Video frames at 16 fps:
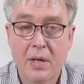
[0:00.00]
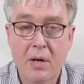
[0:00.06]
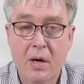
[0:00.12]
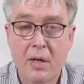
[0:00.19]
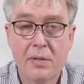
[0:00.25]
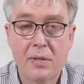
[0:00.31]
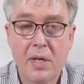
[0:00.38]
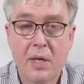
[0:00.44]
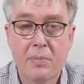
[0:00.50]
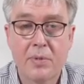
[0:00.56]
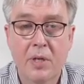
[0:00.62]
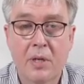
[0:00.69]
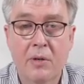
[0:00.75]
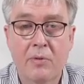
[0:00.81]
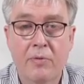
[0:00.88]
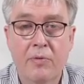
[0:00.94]
concept
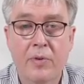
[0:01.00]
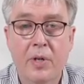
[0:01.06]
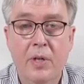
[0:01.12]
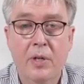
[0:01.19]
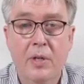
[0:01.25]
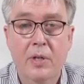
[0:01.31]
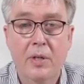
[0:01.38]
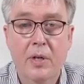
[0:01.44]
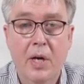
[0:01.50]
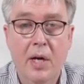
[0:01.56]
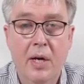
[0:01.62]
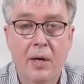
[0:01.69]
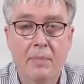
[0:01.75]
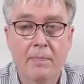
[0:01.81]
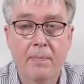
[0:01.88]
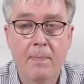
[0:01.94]
of
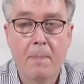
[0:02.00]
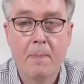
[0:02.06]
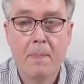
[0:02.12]
um,